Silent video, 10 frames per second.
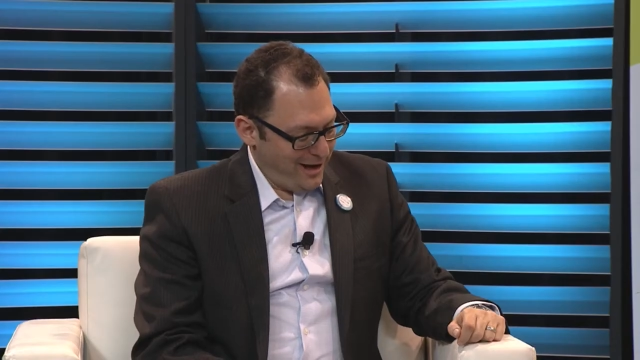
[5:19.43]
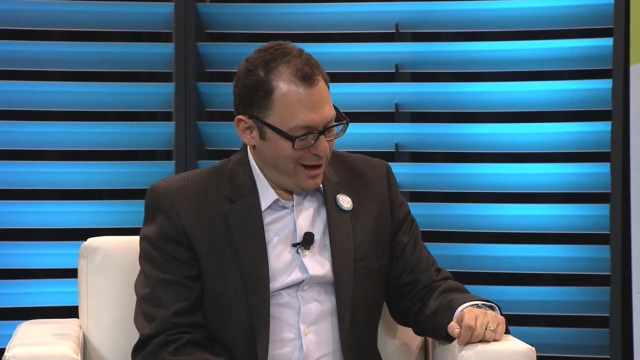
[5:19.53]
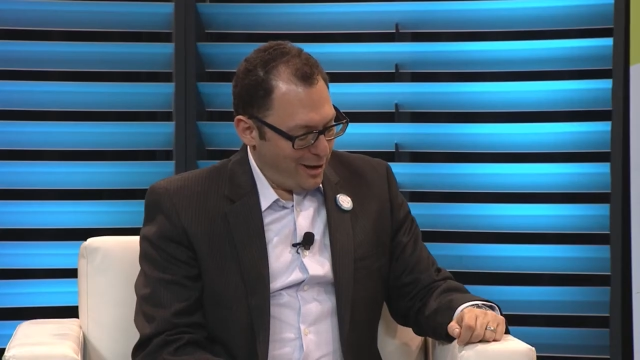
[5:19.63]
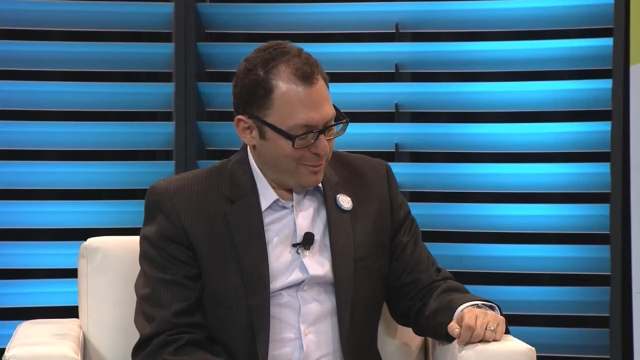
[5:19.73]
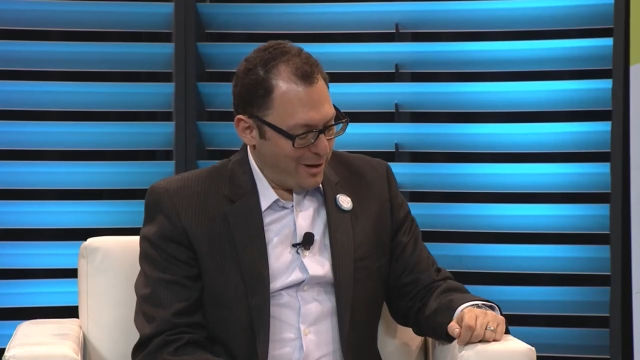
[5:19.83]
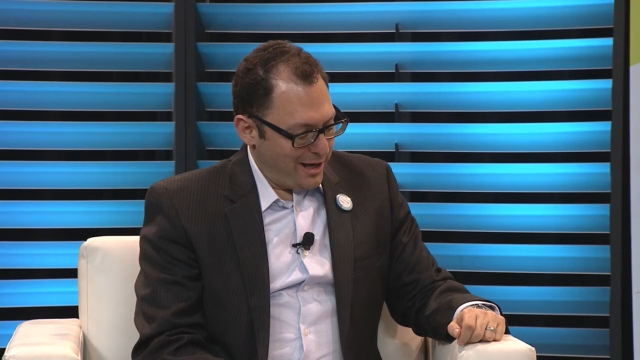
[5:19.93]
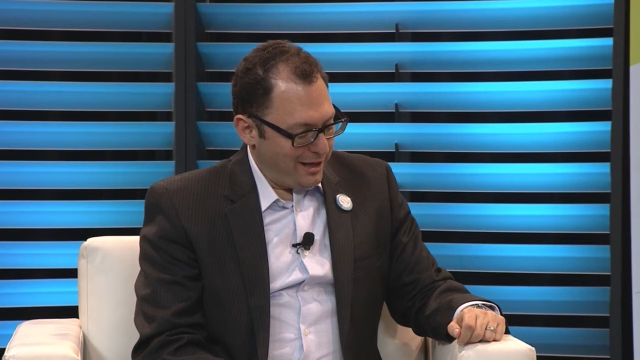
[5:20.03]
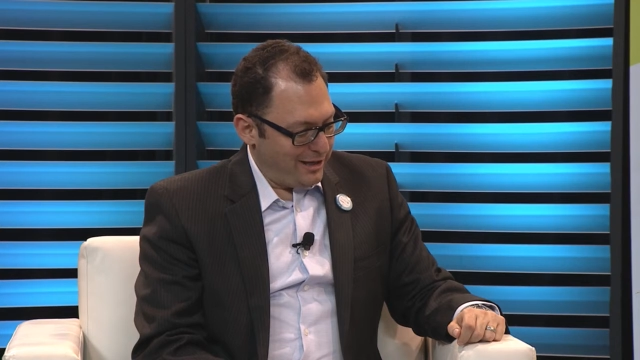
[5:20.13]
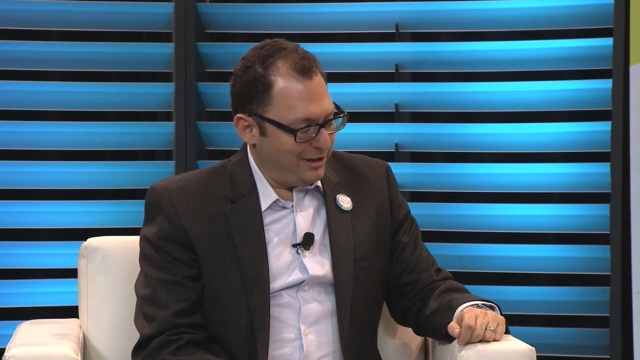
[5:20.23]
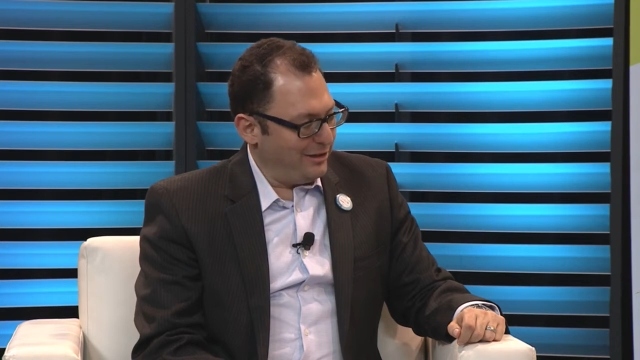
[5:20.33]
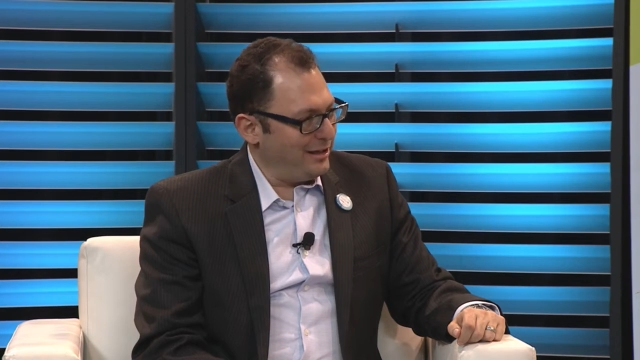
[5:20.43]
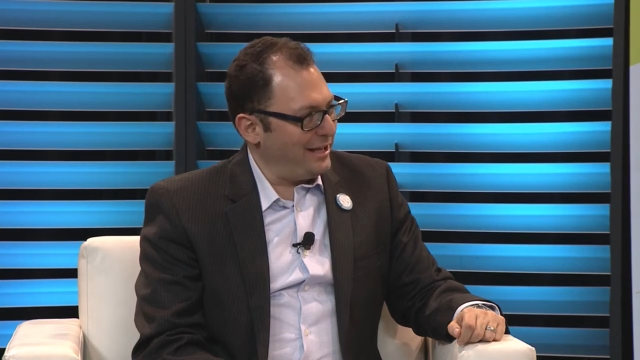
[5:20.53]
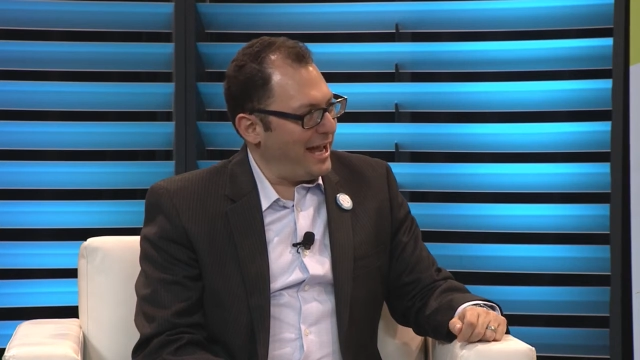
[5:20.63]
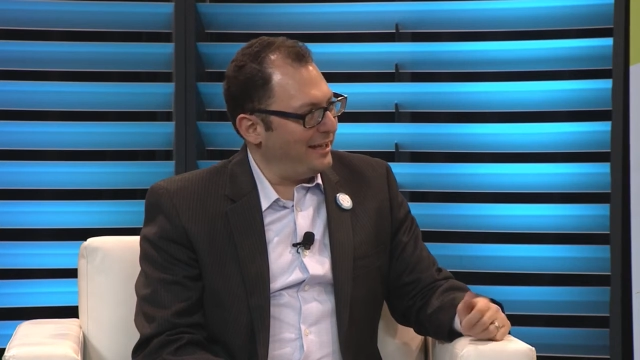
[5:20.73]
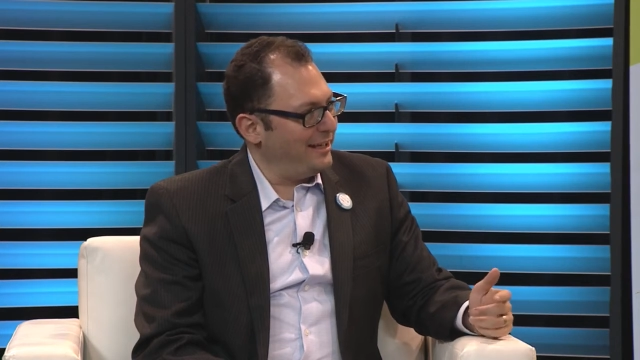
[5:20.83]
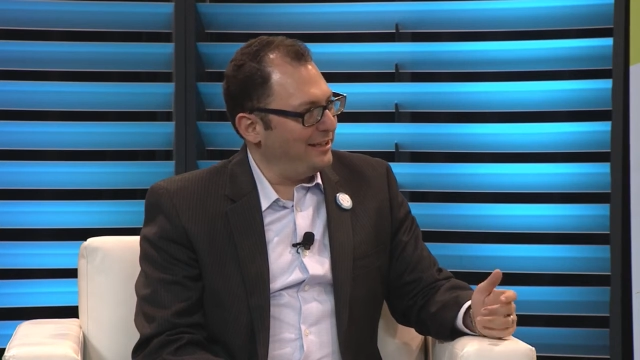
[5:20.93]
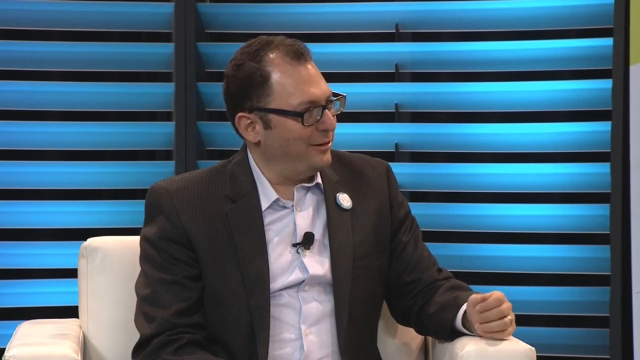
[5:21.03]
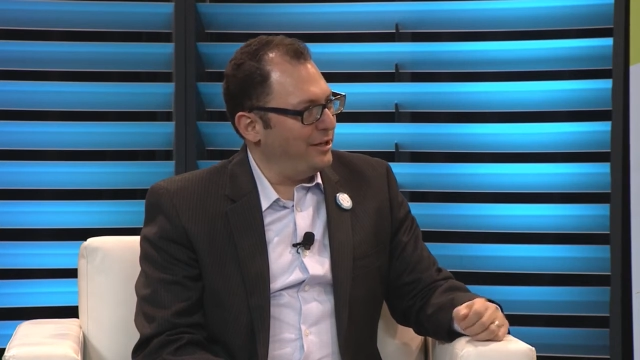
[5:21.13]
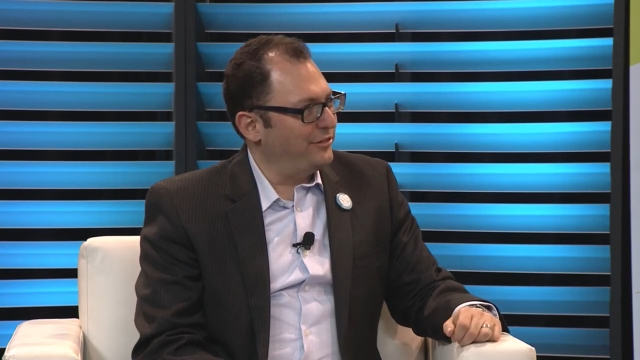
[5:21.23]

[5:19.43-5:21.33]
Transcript: Um, eh, you know,